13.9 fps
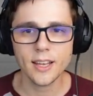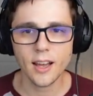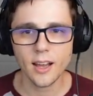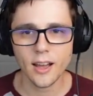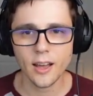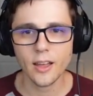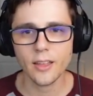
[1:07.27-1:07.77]

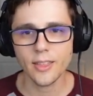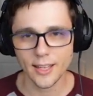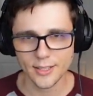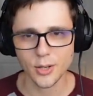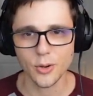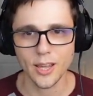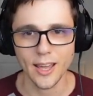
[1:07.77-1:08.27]
uh,
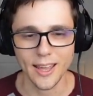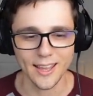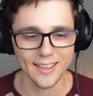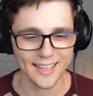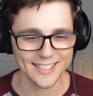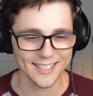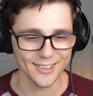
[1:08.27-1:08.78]
that's okay.
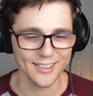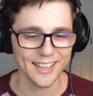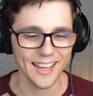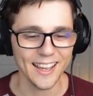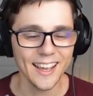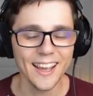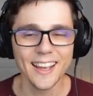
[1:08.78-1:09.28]
That's
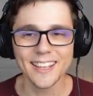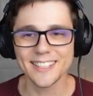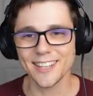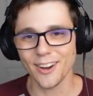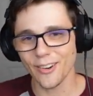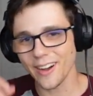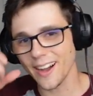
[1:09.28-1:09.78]
okay.
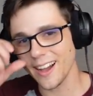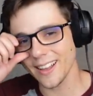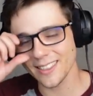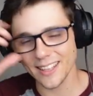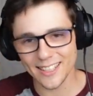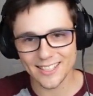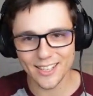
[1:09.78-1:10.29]
So uh,
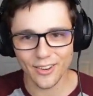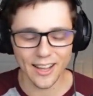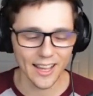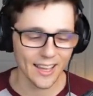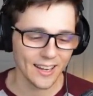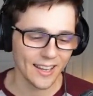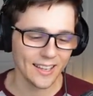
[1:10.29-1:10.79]
let's go
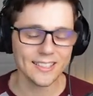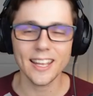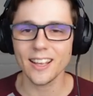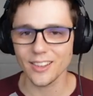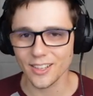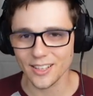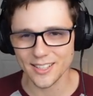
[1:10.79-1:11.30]
ahead and take
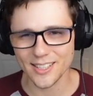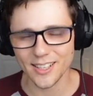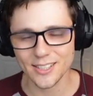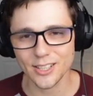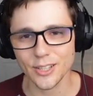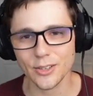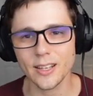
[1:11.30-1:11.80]
a look at this
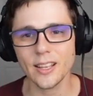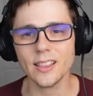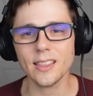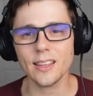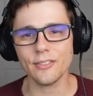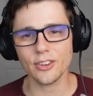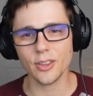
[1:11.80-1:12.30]
Octillery.
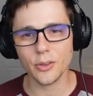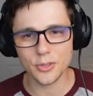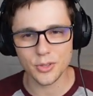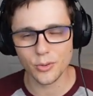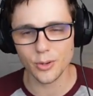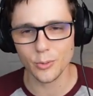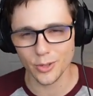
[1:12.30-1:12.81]
And for those of
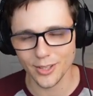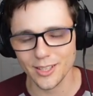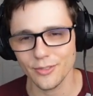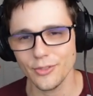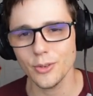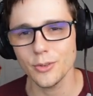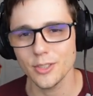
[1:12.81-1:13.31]
you who are really
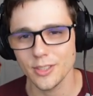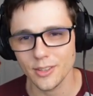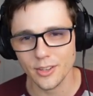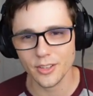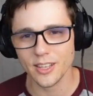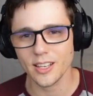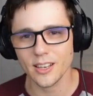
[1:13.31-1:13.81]
confused and
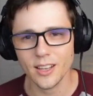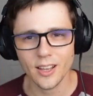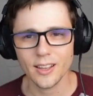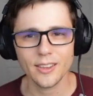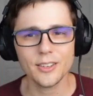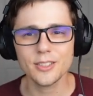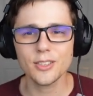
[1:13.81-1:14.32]
you're thinking,
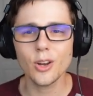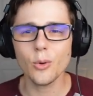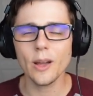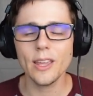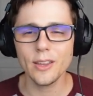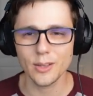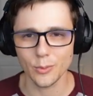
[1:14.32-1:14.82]
there's no
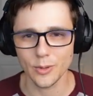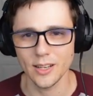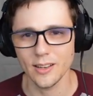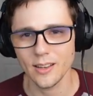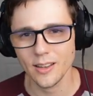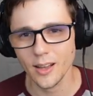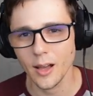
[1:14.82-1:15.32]
way you could
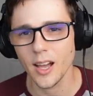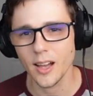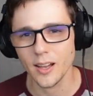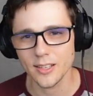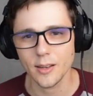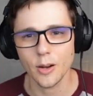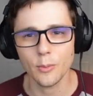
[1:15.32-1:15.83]
win
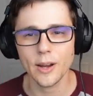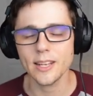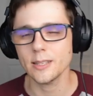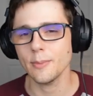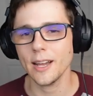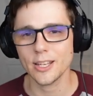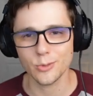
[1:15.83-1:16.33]
uh, a ranked
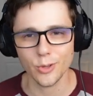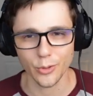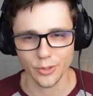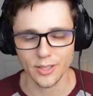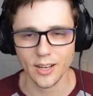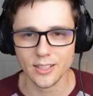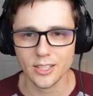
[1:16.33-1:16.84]
match with
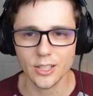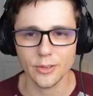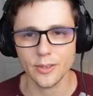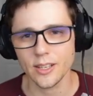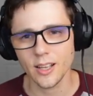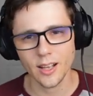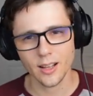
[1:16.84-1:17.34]
only an
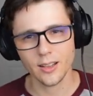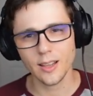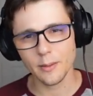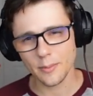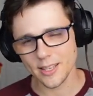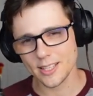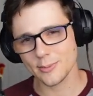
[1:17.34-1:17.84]
Octillery, let
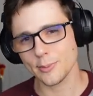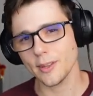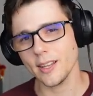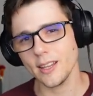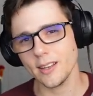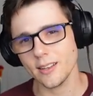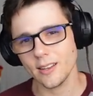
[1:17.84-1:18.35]
me
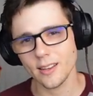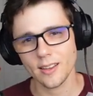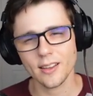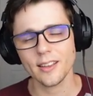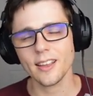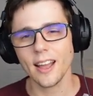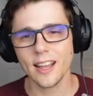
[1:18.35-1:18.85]
explain
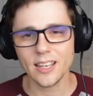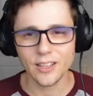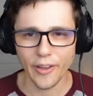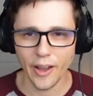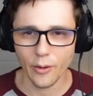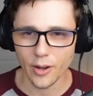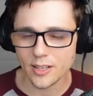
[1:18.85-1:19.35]
kind of
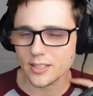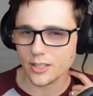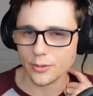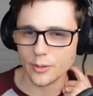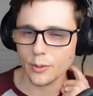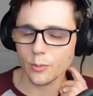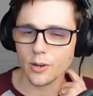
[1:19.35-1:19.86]
how
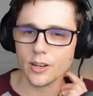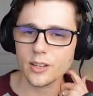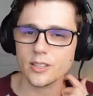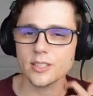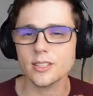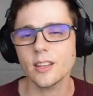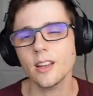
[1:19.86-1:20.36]
Octillery
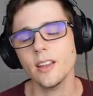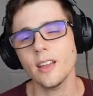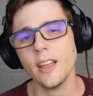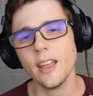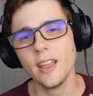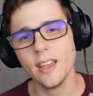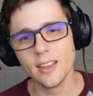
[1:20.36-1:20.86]
works
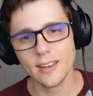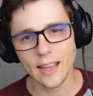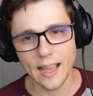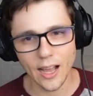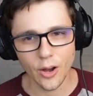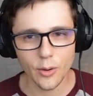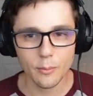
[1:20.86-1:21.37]
and
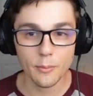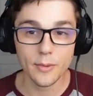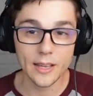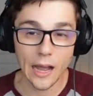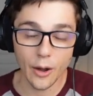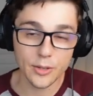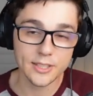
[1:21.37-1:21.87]
how it,
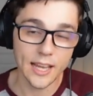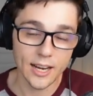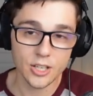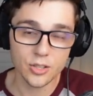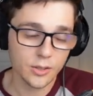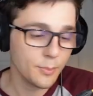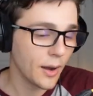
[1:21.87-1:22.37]
how it's
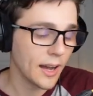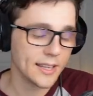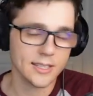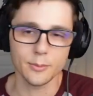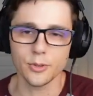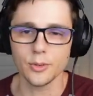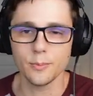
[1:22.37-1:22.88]
actually
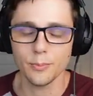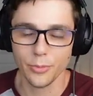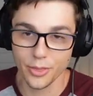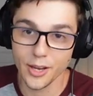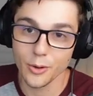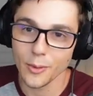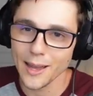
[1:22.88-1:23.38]
possible,
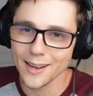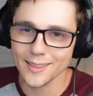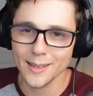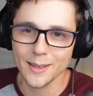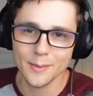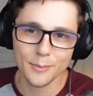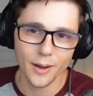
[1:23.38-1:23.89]

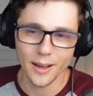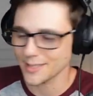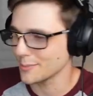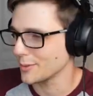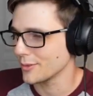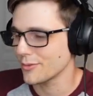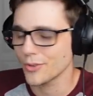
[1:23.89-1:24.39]
theoretically
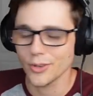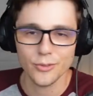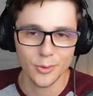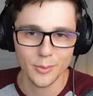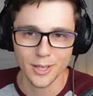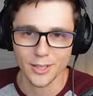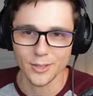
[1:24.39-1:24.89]
possible for, for
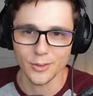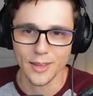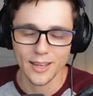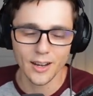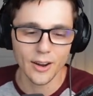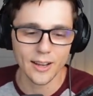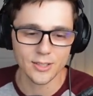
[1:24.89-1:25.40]
me to do
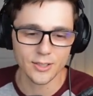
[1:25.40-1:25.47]
that. All right,